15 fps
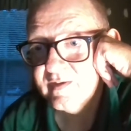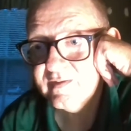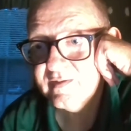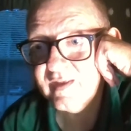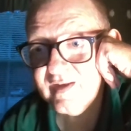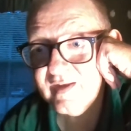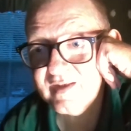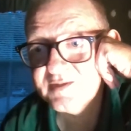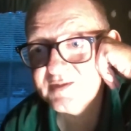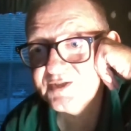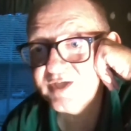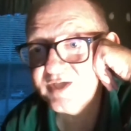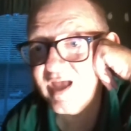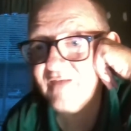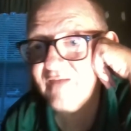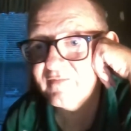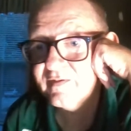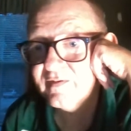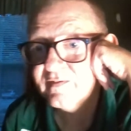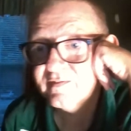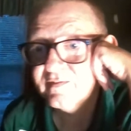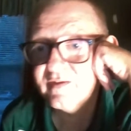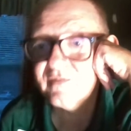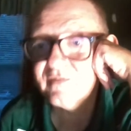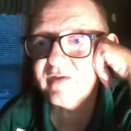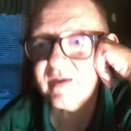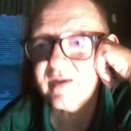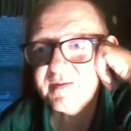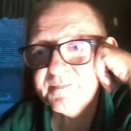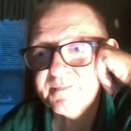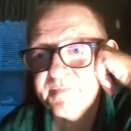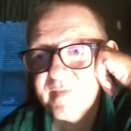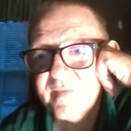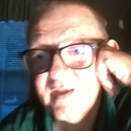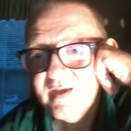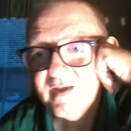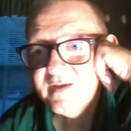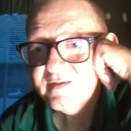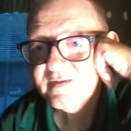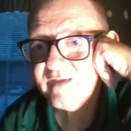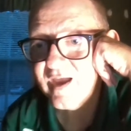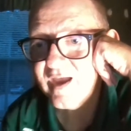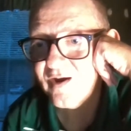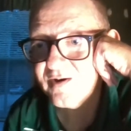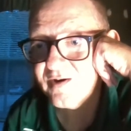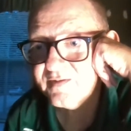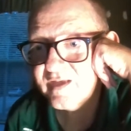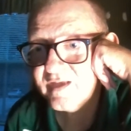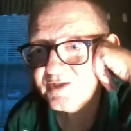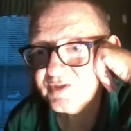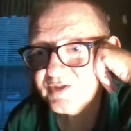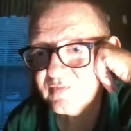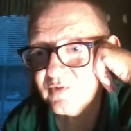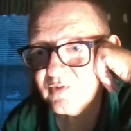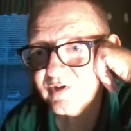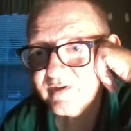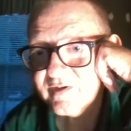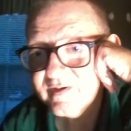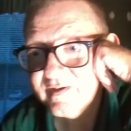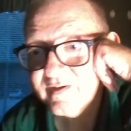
That has Java. Okay. Yeah, Art, that should work.